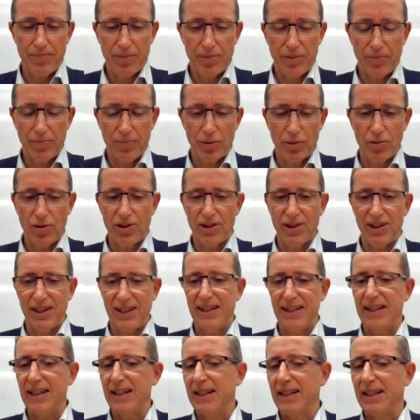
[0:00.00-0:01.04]
proportion
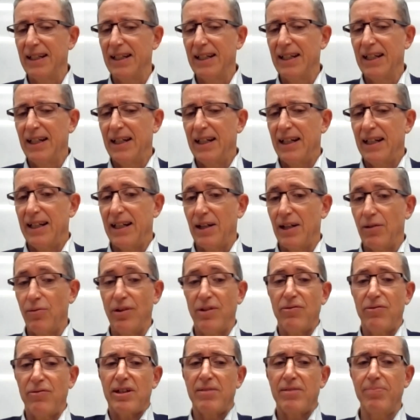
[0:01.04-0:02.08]
is that, you know,
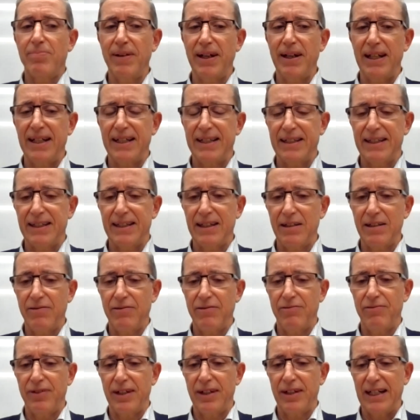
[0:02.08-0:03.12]
with respect,
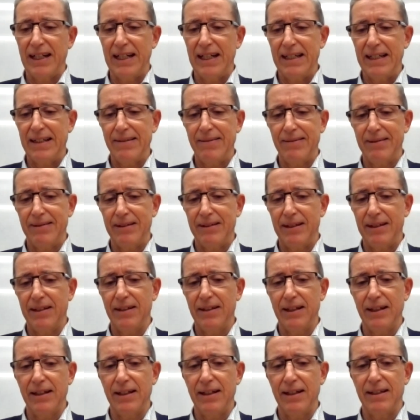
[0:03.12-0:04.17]
if you're
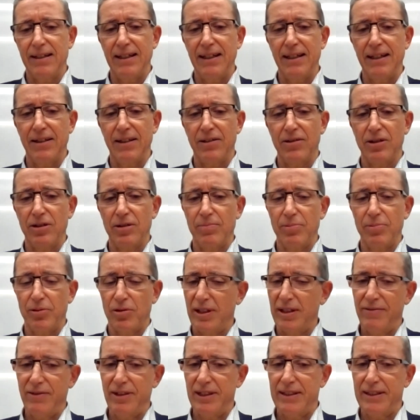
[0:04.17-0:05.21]
a dealer group
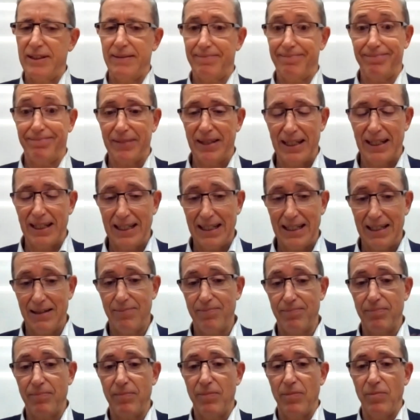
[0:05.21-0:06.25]
or even
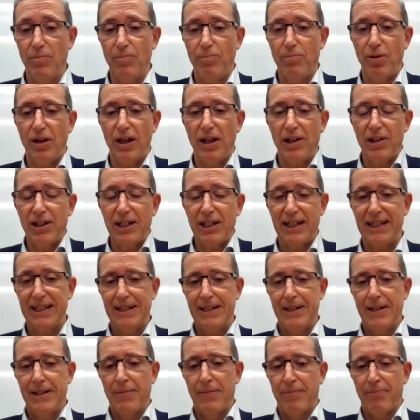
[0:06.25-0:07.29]
broker
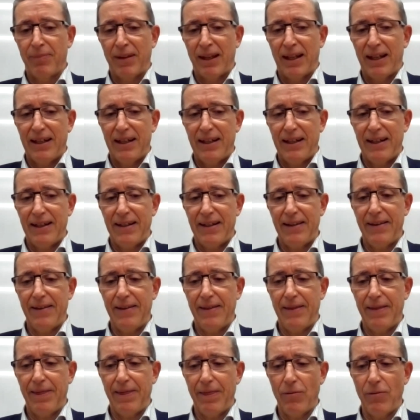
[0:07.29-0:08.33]

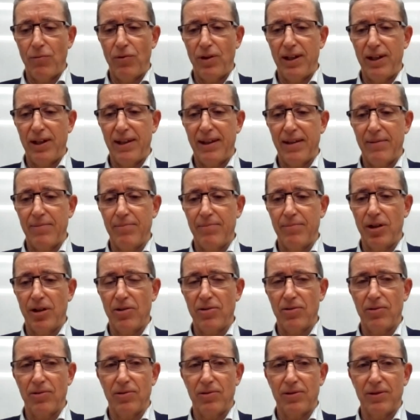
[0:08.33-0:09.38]
with
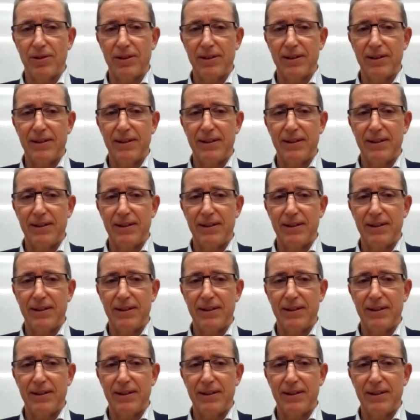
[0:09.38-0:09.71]
model